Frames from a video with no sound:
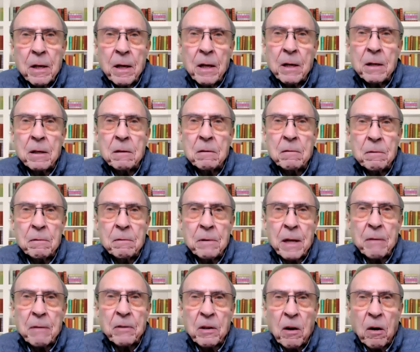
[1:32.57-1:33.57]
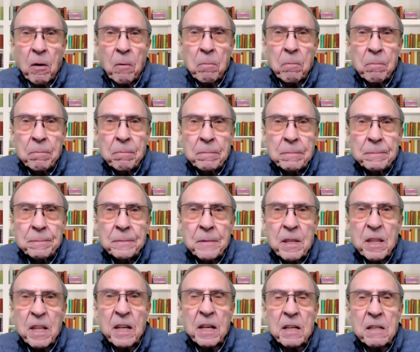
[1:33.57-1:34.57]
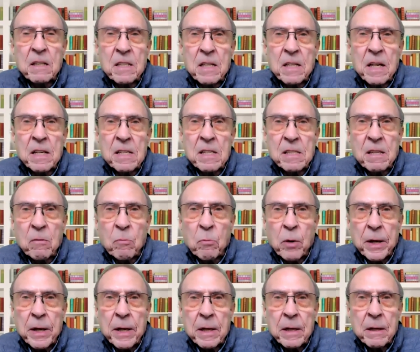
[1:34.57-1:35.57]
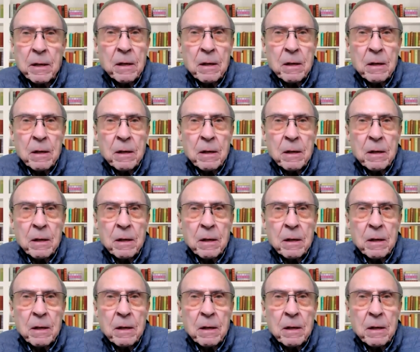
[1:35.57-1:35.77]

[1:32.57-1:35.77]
and they've got thicker skins than we,